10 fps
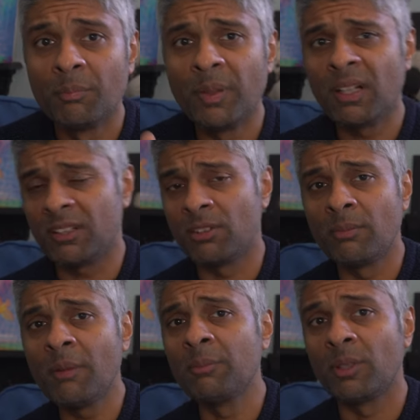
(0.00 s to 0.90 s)
But
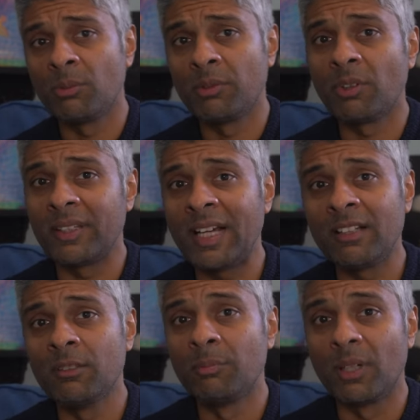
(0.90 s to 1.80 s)
remember, we've got the
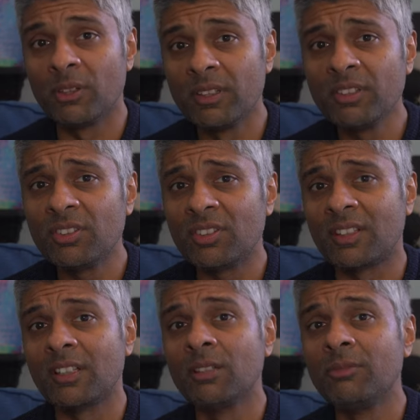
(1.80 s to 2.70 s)
added bonus
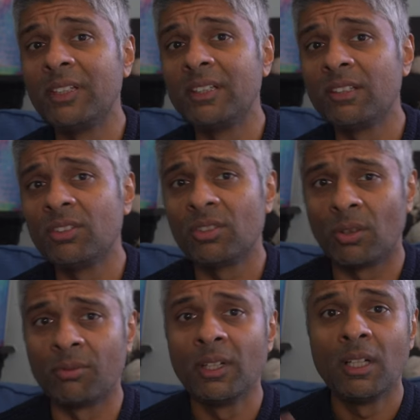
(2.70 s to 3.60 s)
and convenience
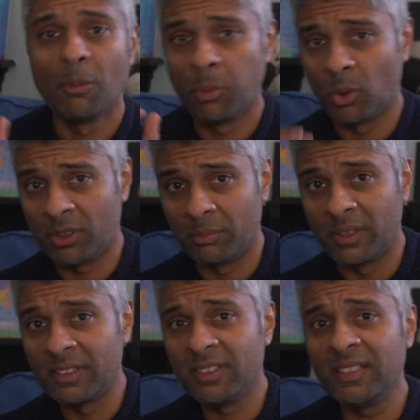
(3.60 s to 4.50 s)
of
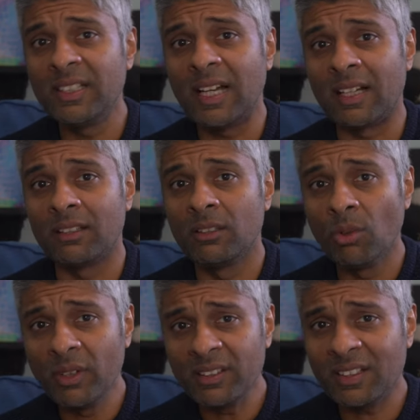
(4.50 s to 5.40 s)
portability and
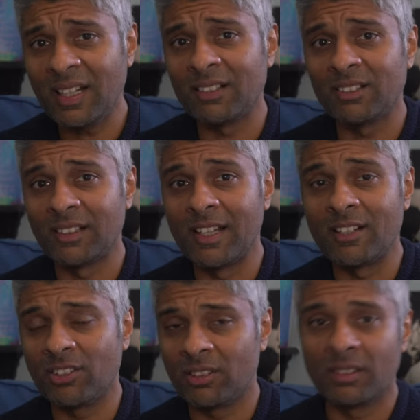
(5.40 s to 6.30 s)
noise
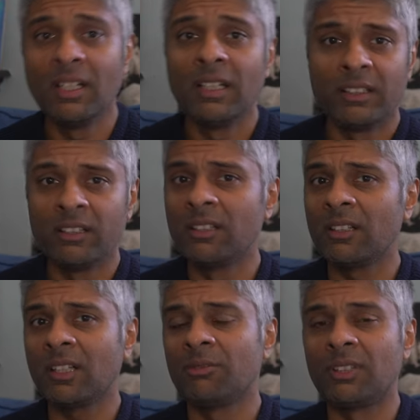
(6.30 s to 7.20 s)
cancellation. You
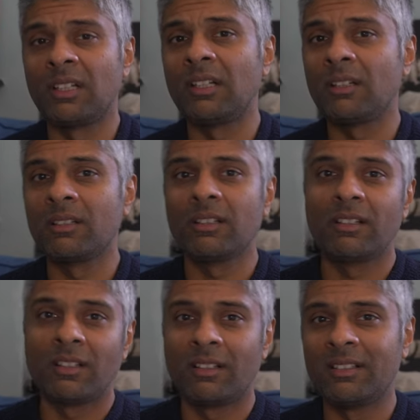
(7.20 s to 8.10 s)
don't have to lug
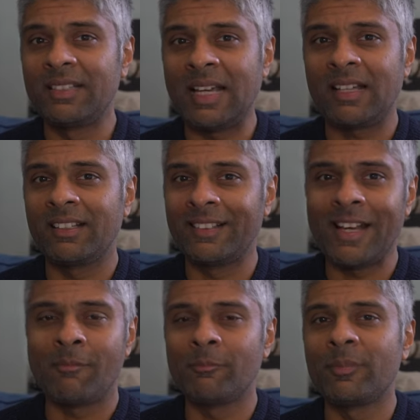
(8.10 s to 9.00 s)
a DAC, an
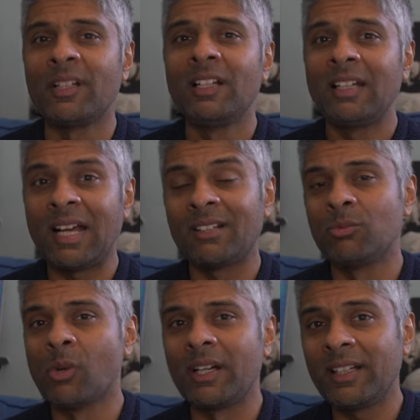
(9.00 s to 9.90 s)
amp,
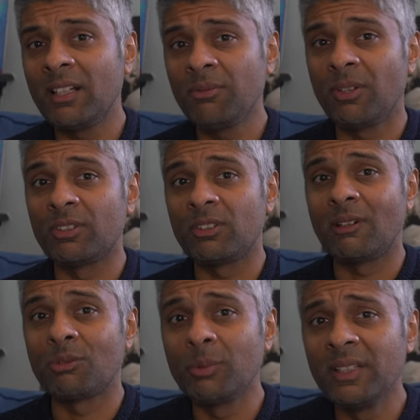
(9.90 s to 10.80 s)
and wired headphones
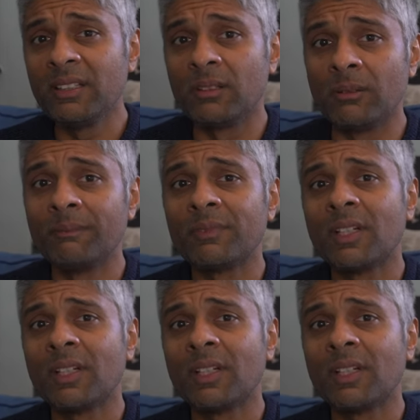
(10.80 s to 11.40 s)
around with you.